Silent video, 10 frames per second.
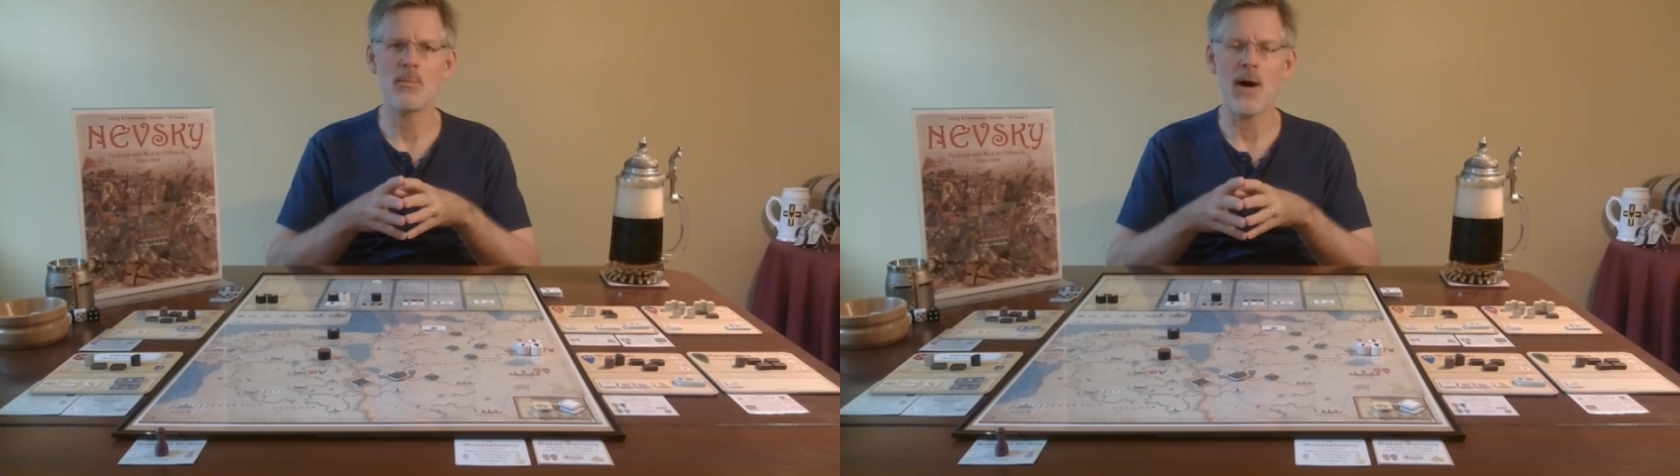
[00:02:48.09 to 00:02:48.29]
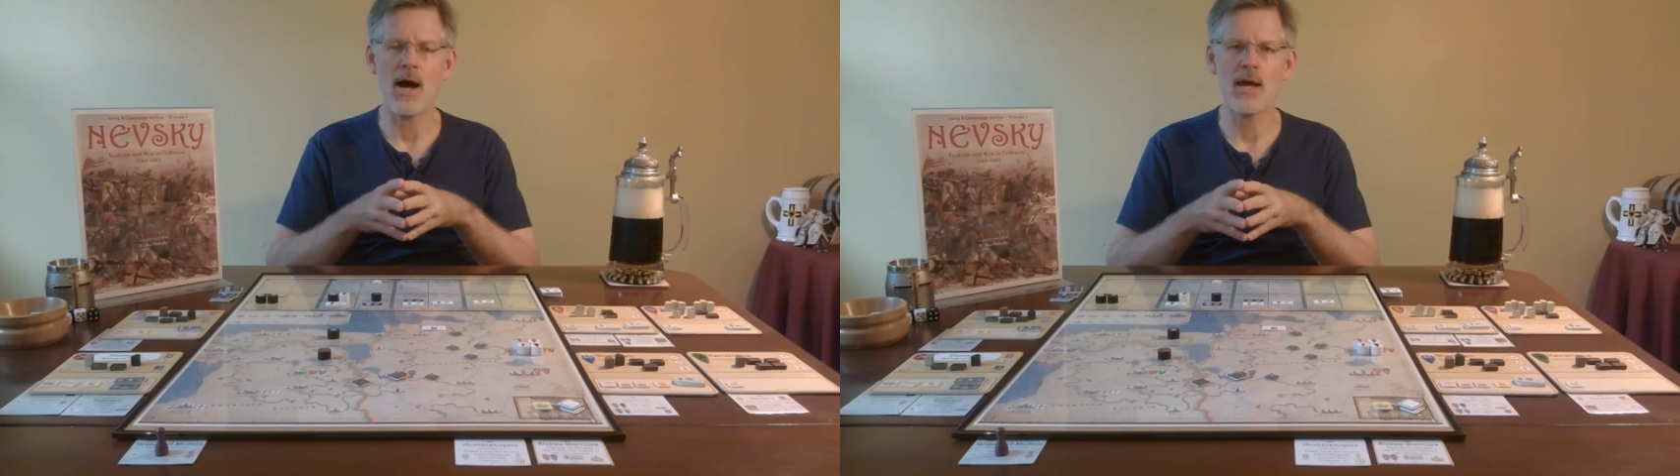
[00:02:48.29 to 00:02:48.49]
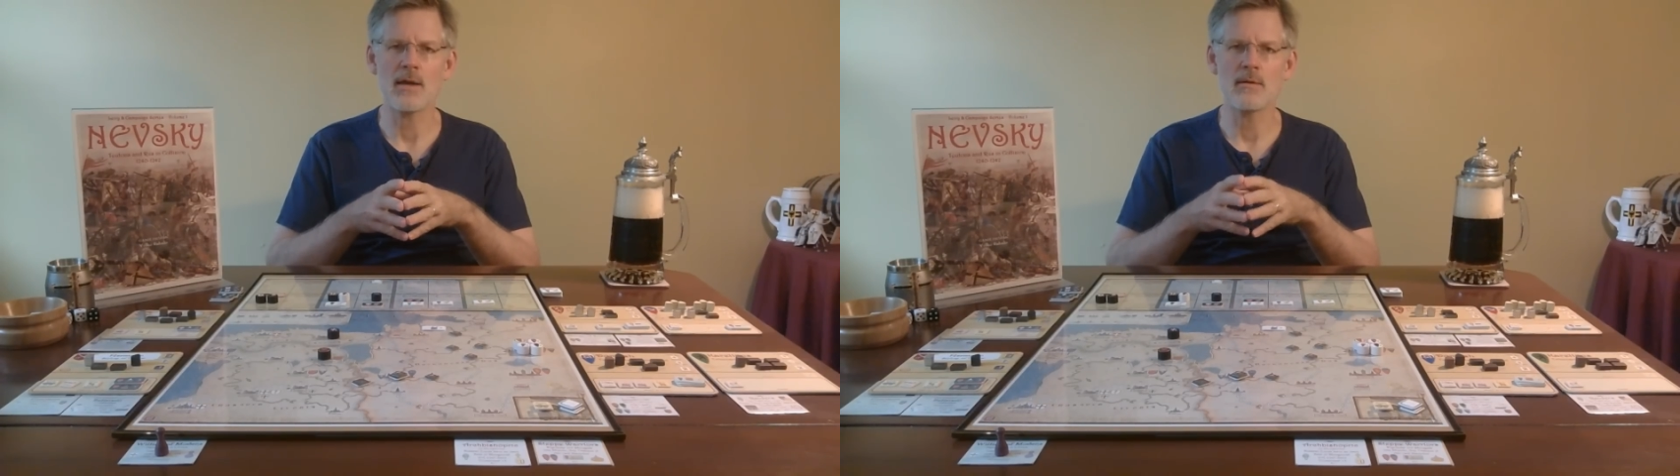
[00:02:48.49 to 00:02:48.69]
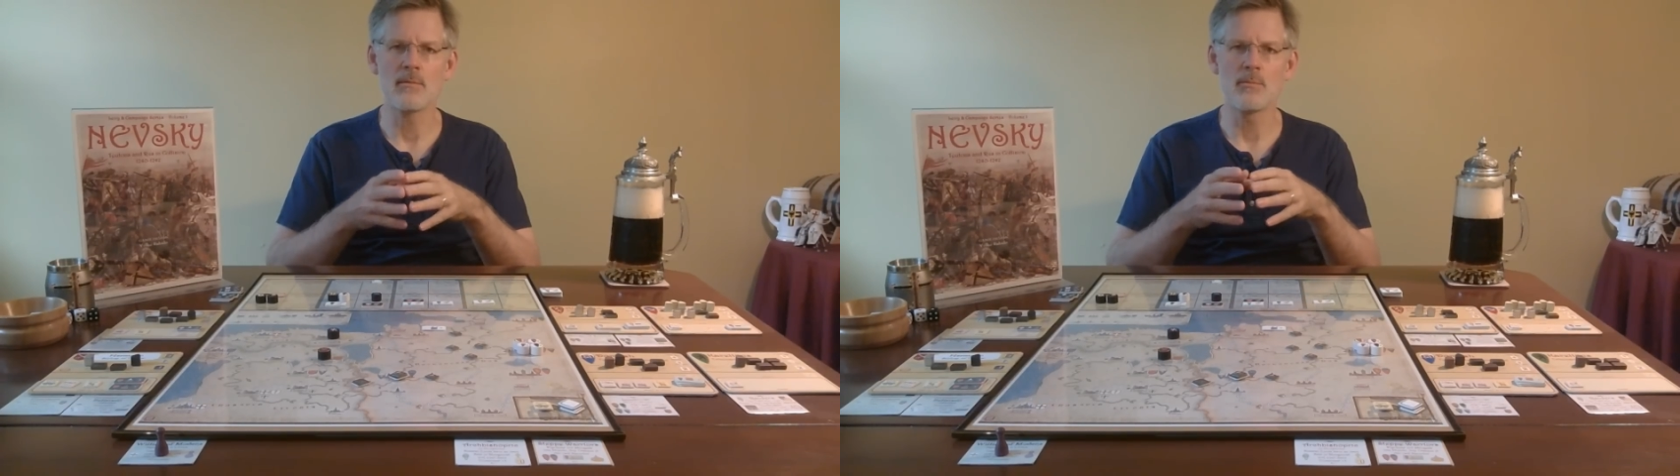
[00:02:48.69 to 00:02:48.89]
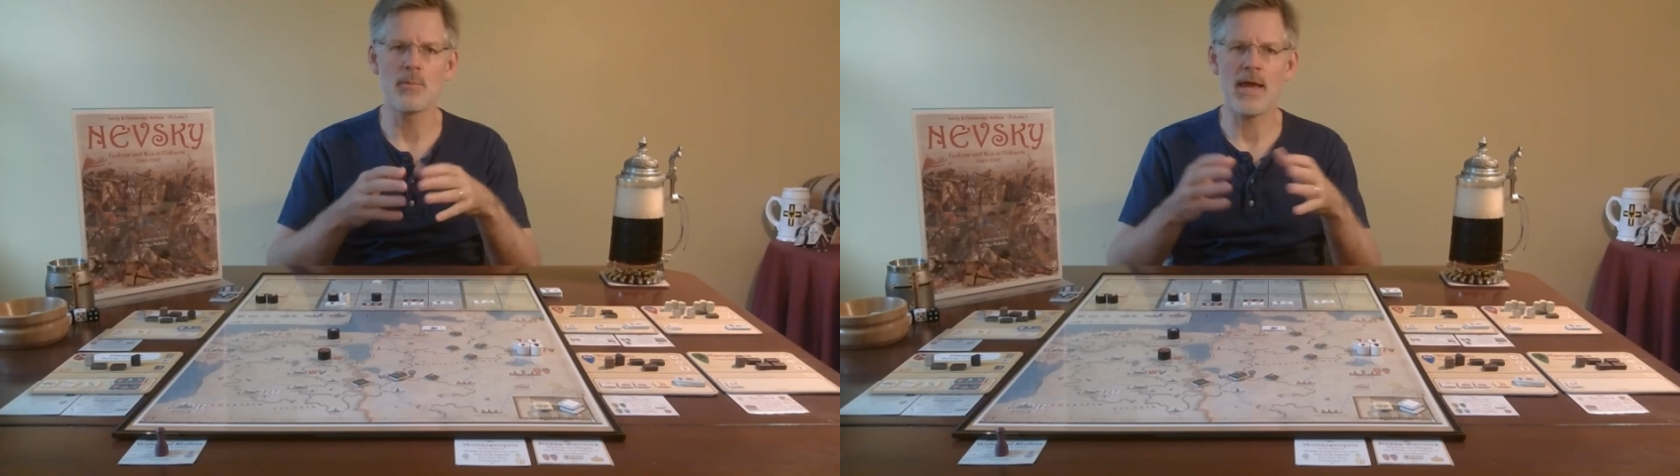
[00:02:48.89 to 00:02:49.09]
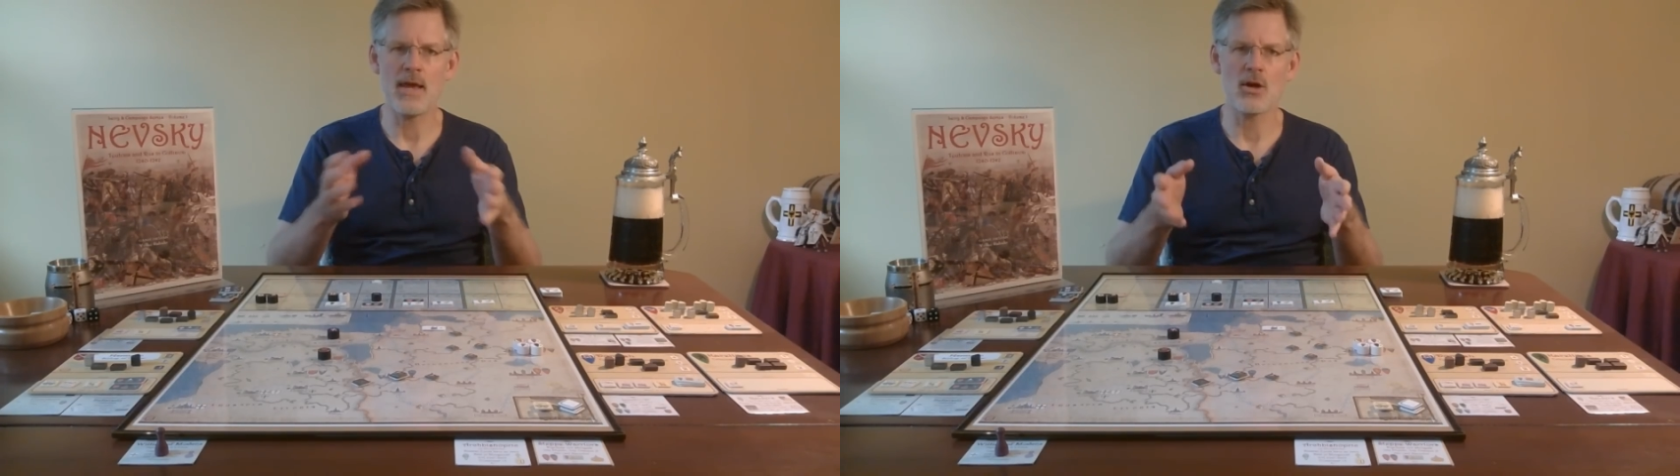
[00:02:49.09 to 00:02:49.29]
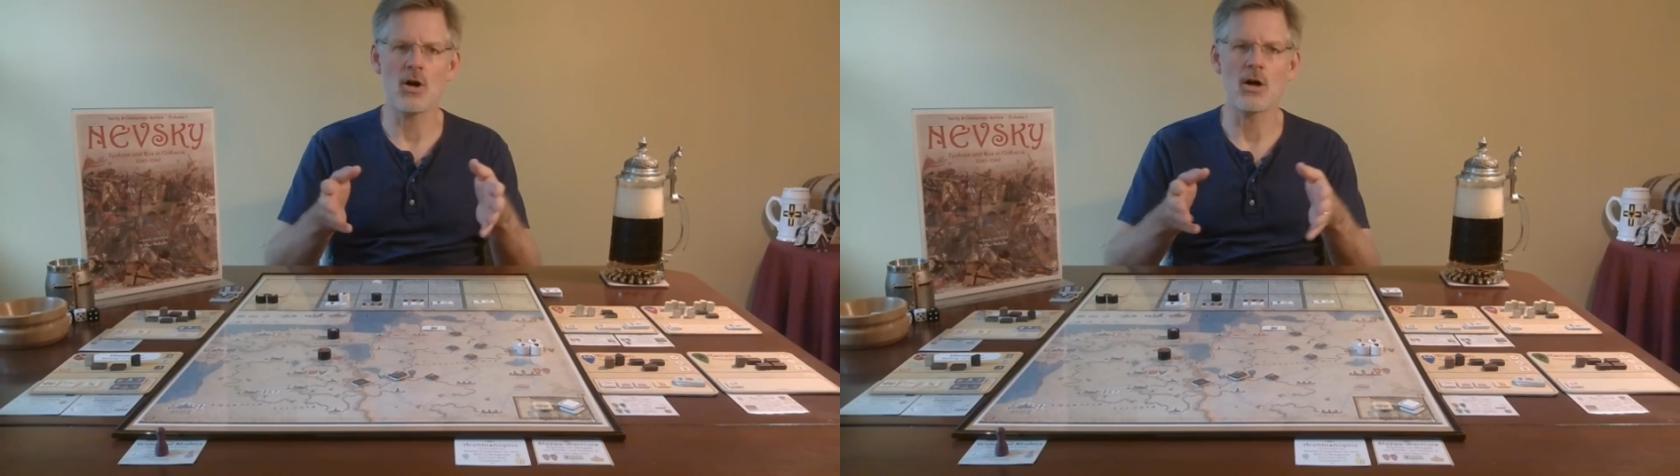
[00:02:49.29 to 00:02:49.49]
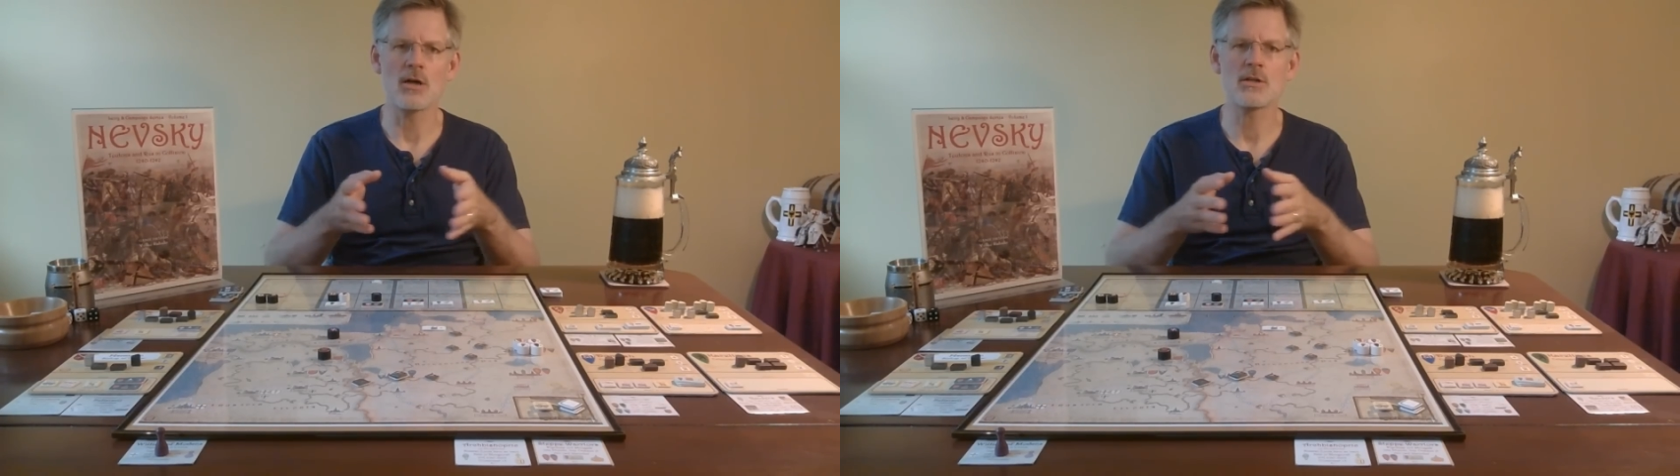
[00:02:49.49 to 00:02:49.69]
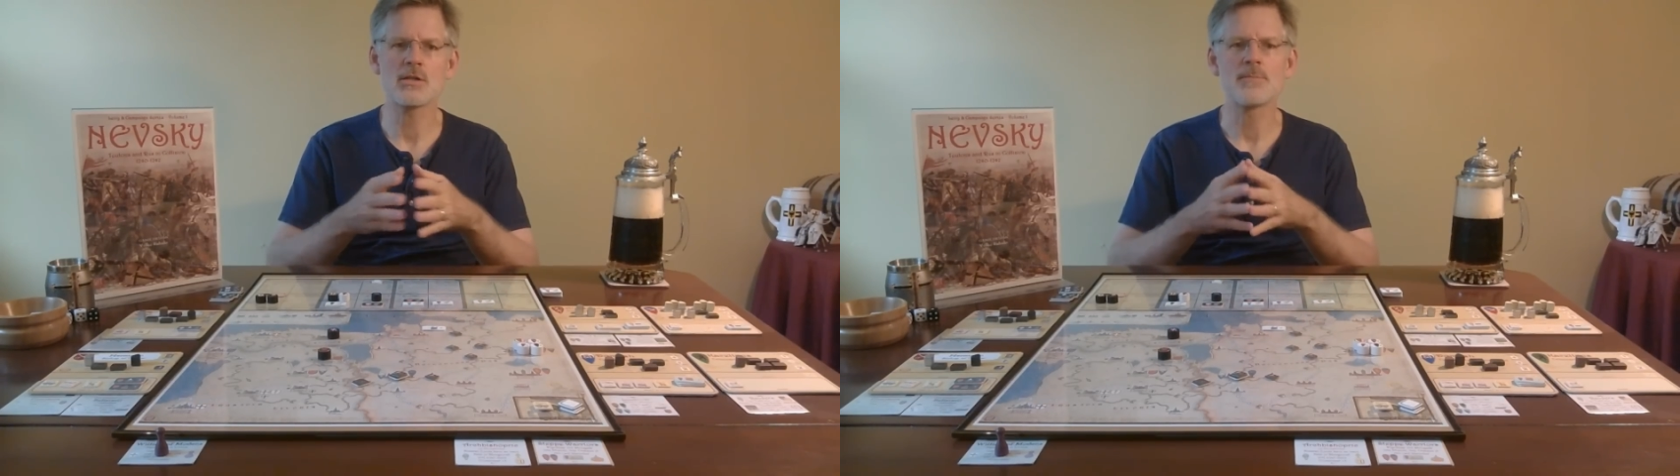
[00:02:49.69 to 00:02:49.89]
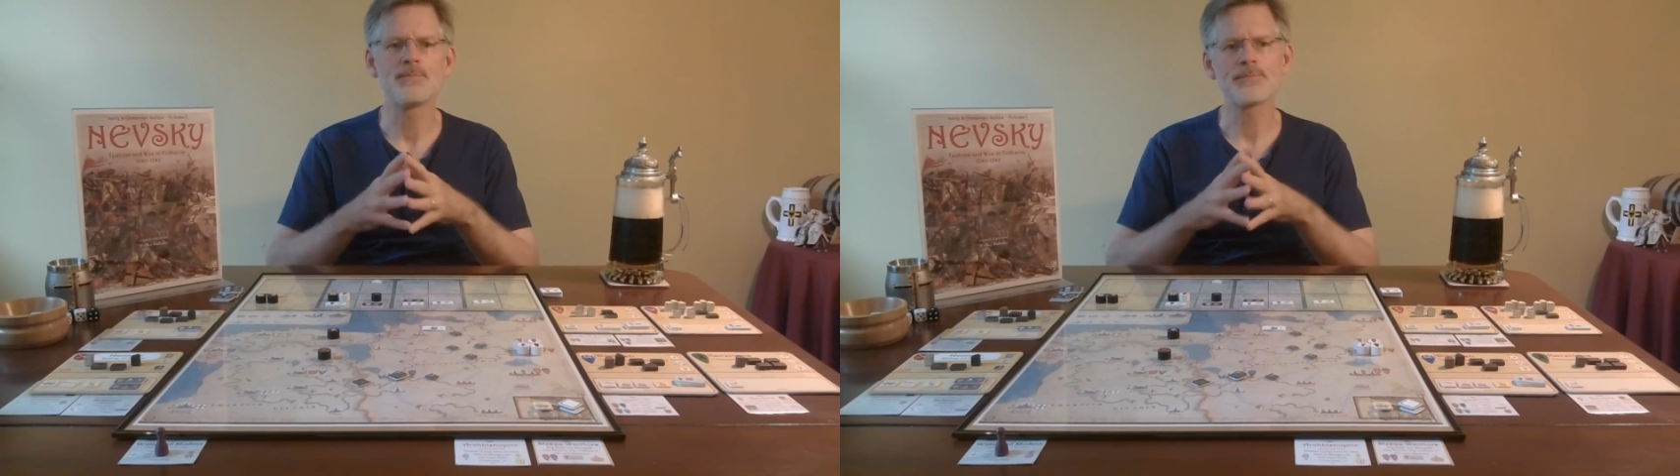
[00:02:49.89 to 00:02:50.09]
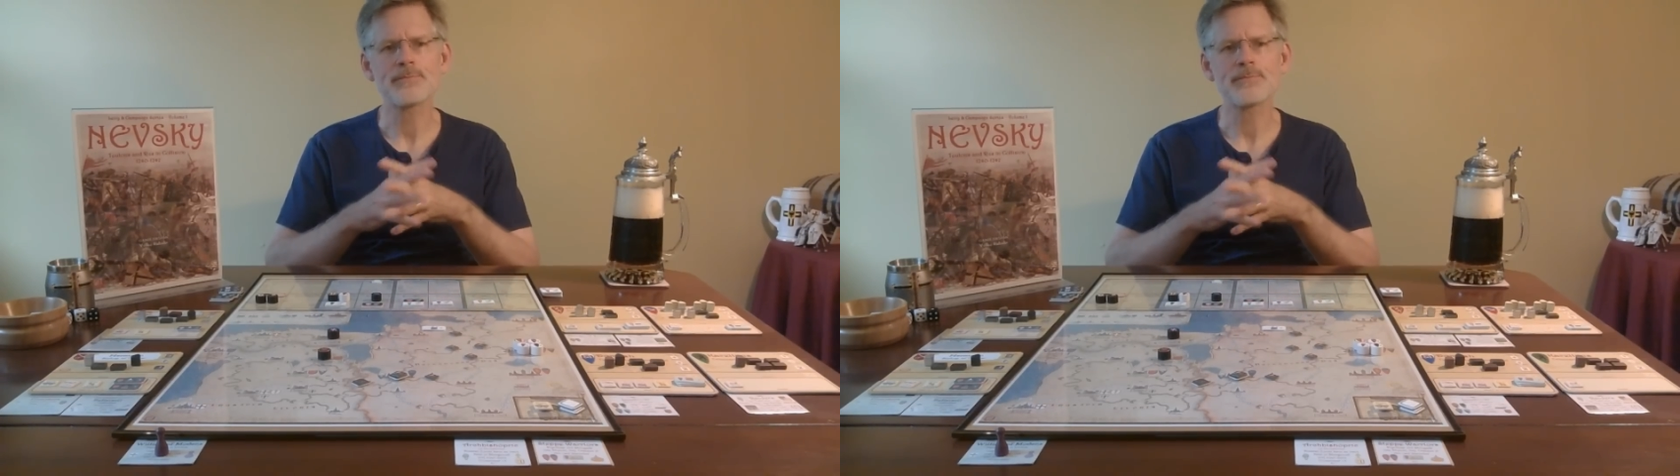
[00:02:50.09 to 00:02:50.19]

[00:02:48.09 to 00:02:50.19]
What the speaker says: by playing cards